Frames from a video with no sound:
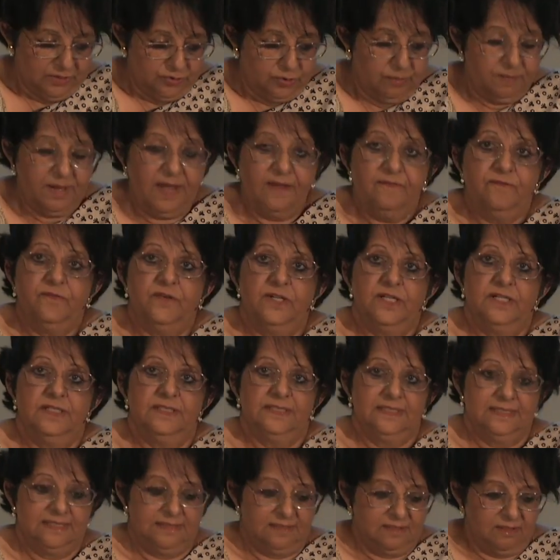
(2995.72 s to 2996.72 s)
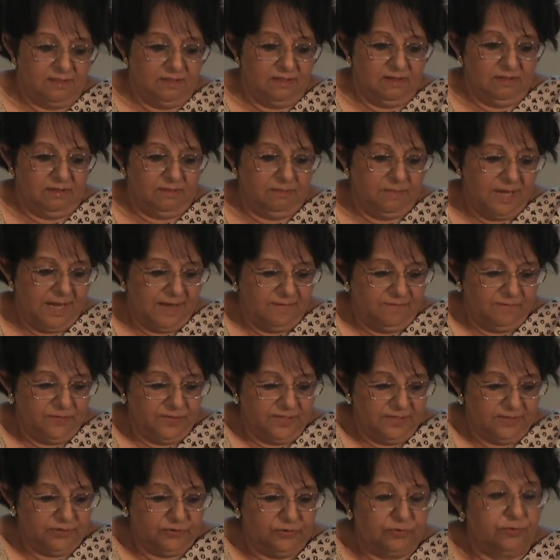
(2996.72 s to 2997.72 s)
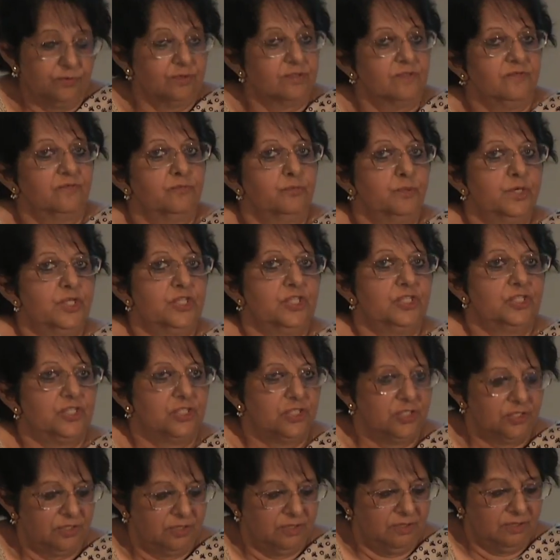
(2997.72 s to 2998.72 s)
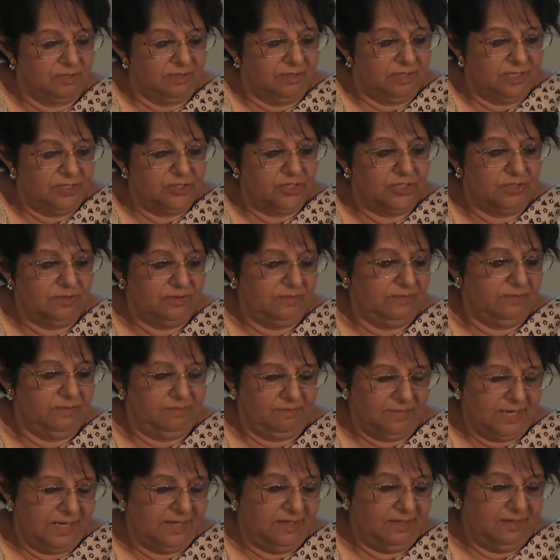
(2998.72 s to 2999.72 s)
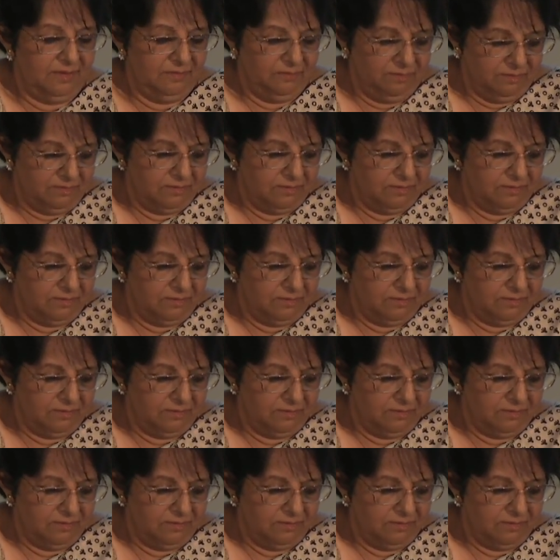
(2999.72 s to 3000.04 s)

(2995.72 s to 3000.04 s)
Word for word: So my first, uh, my first sort of wish, uh, uh, my